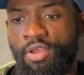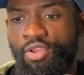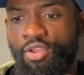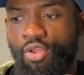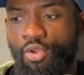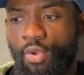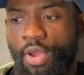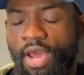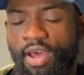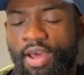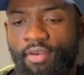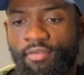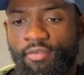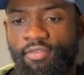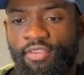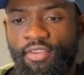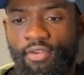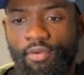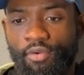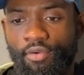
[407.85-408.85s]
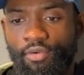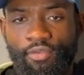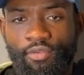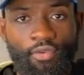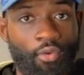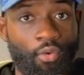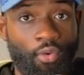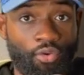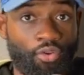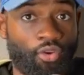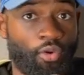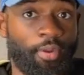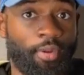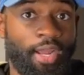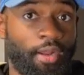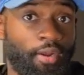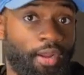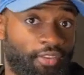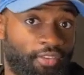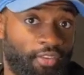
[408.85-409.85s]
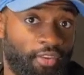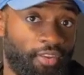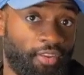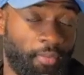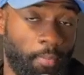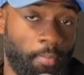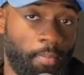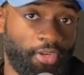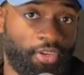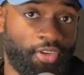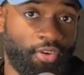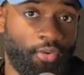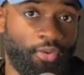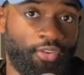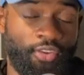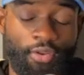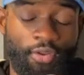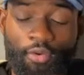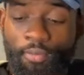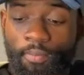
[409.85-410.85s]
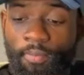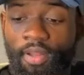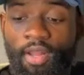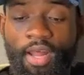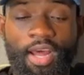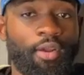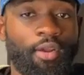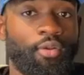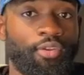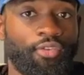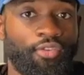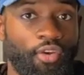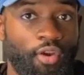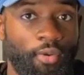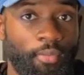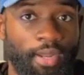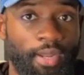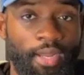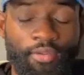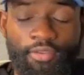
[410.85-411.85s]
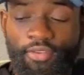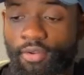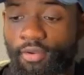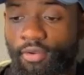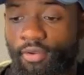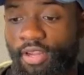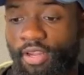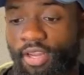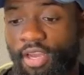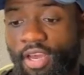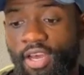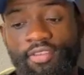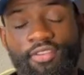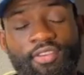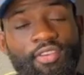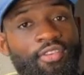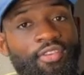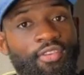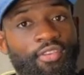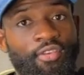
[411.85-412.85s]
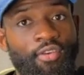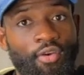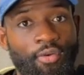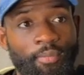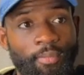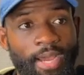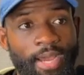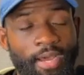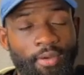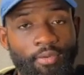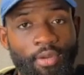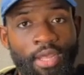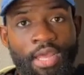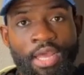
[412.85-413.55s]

You have senators who are terming out, as I mentioned. Senator Bill Eigel is terming out. Senator Denny Hoskins is terming out.